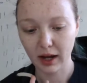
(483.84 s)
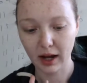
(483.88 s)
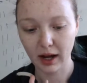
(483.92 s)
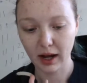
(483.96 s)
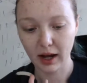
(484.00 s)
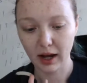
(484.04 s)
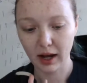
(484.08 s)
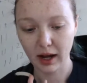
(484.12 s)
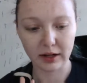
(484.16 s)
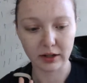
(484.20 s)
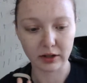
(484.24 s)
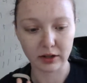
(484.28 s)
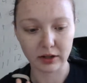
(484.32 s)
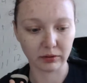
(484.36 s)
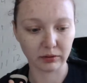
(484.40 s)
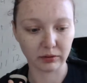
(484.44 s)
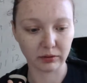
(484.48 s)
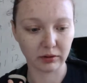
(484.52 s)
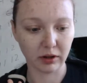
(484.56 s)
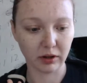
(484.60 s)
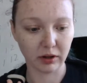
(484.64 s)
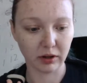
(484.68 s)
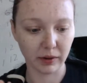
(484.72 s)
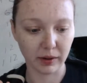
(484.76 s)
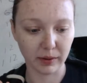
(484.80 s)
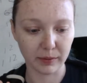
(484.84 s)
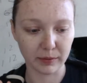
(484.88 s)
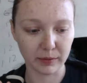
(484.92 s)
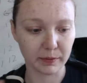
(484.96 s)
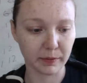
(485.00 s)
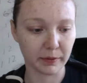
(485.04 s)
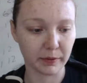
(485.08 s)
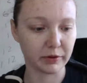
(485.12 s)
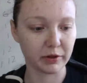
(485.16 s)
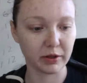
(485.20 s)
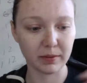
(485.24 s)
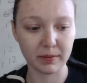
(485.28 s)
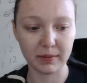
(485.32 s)
I don't know what I'm
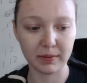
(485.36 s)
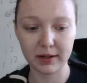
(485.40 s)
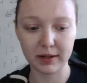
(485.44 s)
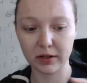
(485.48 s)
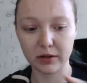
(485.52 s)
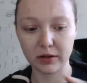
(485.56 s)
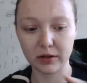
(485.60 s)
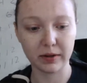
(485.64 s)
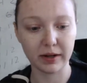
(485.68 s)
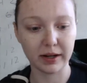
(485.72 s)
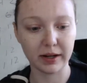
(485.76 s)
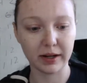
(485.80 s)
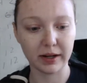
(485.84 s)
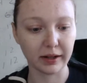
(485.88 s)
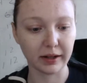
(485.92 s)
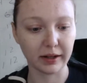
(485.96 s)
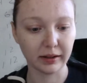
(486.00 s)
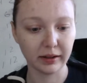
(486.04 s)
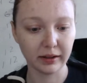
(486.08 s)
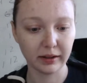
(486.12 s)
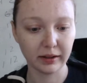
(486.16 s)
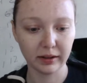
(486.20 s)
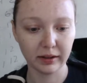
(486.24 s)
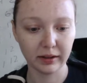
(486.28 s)
supposed to be doing.